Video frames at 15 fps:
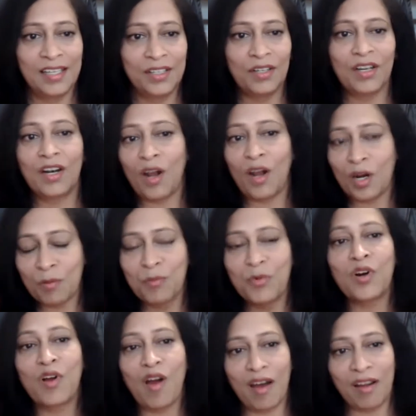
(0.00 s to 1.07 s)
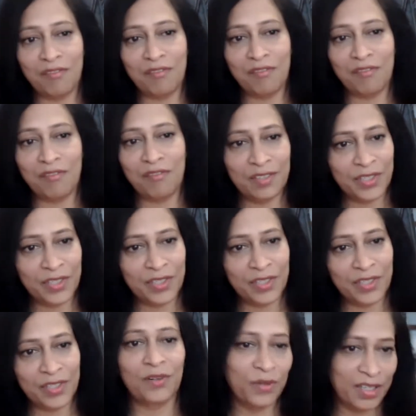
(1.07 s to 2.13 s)
you're a lot more confident
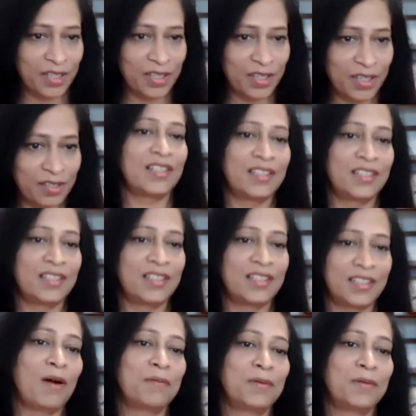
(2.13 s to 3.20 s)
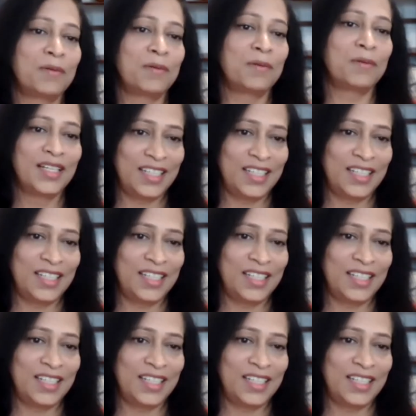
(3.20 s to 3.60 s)
when you're going for another job.